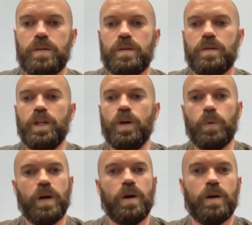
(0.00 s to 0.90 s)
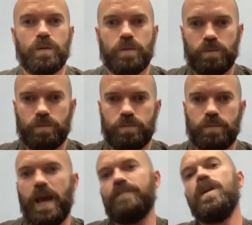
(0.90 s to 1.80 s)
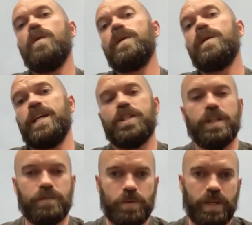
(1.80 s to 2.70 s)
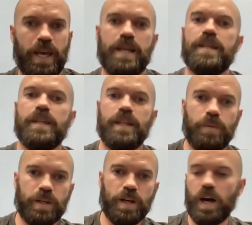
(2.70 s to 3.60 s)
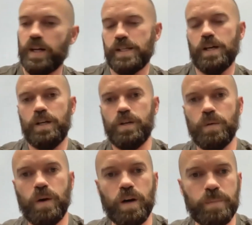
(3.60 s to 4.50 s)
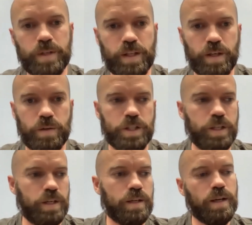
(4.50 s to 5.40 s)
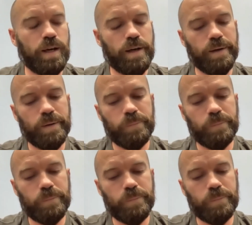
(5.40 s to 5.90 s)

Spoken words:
We have no intention of doing anything that would cause undue harm to the ocean. I